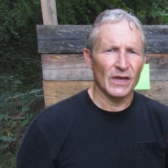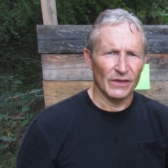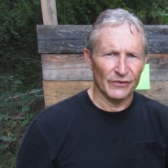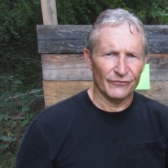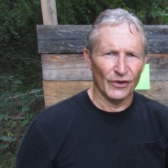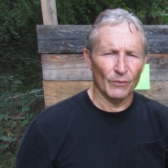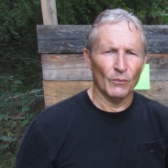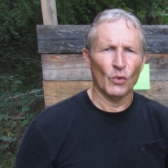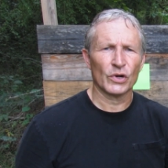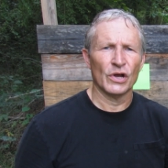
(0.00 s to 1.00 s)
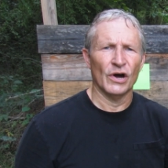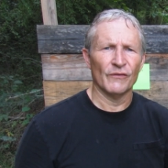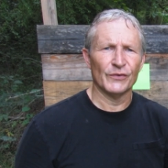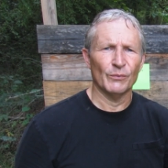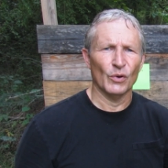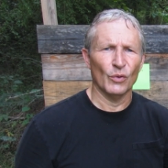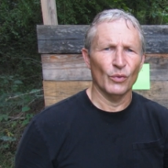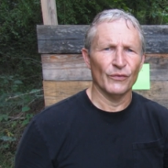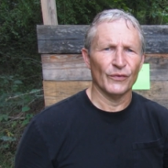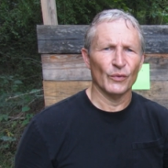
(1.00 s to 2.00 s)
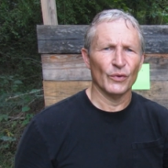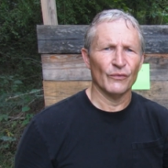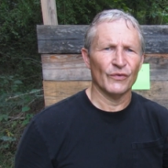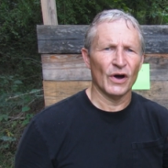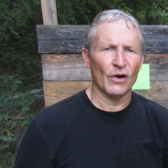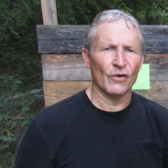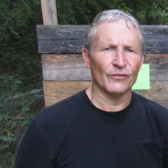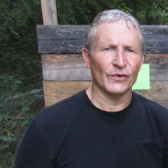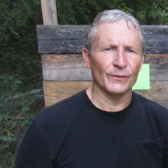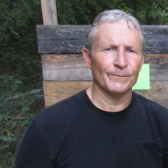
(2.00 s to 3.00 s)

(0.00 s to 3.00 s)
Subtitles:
and they felt more comfortable with a revolver.